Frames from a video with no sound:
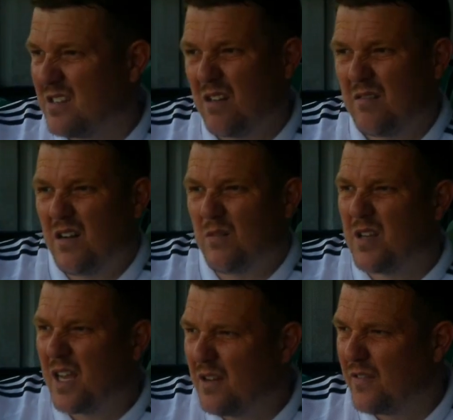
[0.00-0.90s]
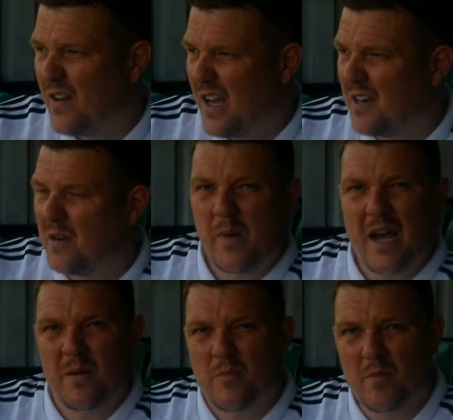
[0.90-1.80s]
I'll take a fine and a
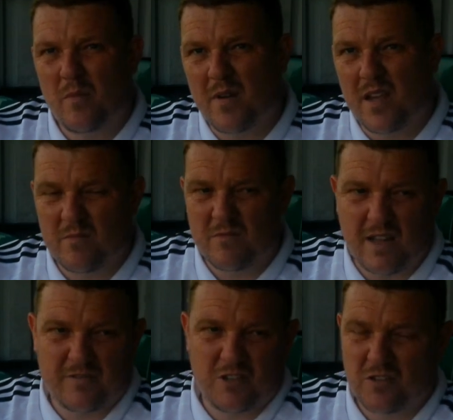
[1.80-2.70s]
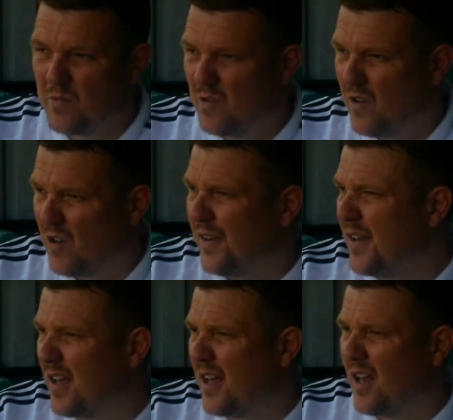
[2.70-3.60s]
ban probably, and we'll have to just move on
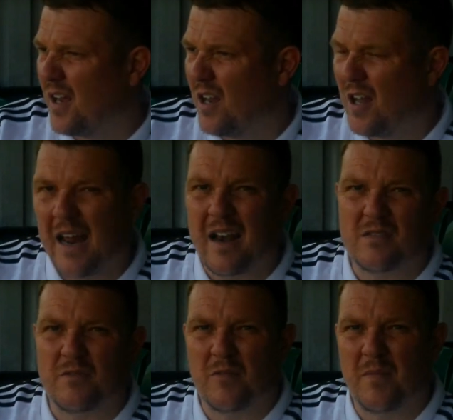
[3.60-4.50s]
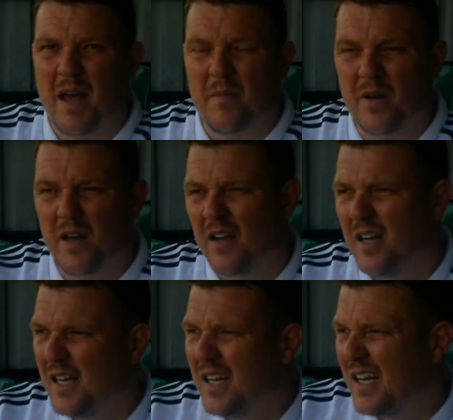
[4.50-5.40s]
and learn our lesson from that. But
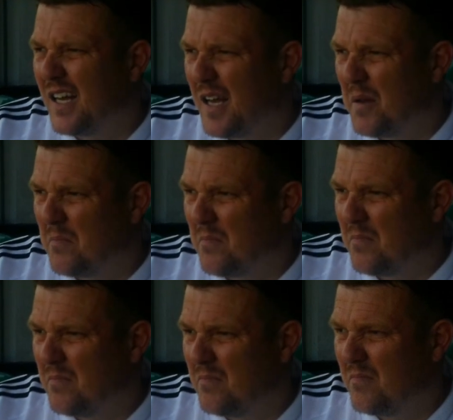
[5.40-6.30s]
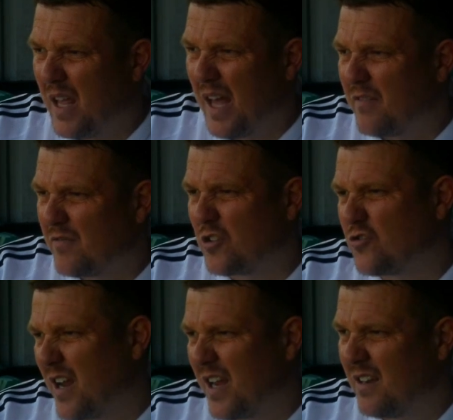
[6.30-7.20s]
yeah,
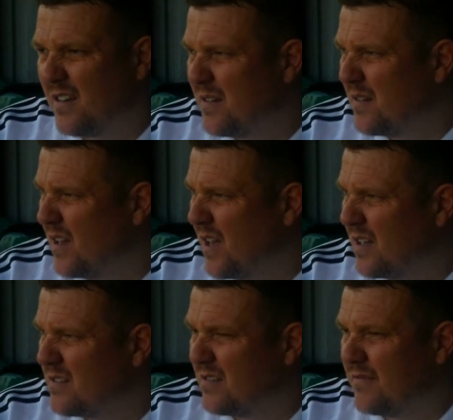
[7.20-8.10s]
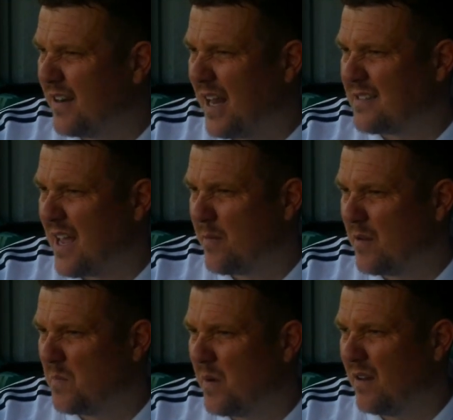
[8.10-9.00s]
frustrating for that to
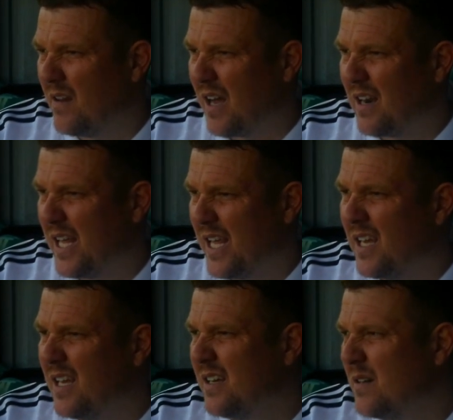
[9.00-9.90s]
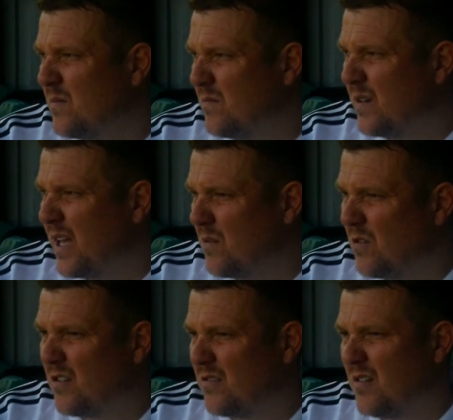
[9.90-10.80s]
happen, but luckily we held
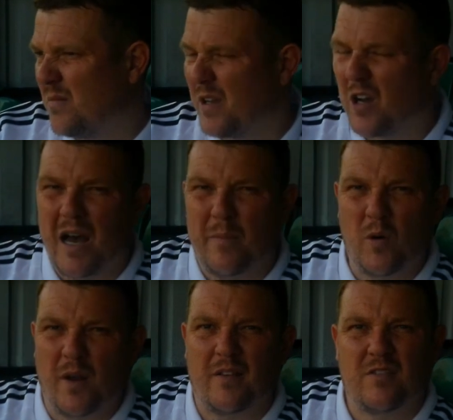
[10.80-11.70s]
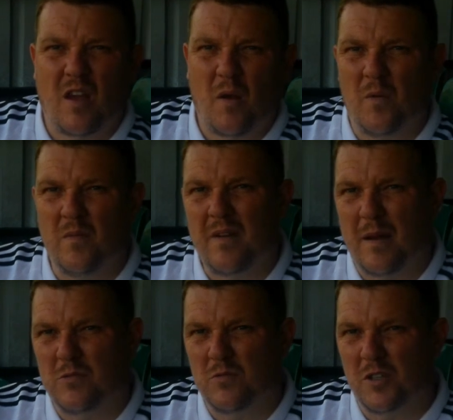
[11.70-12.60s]
on and we got our point, so that
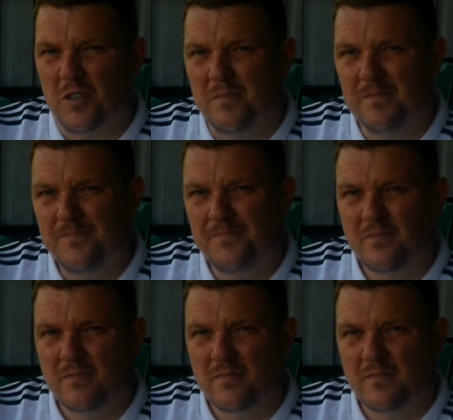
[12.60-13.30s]
was all good.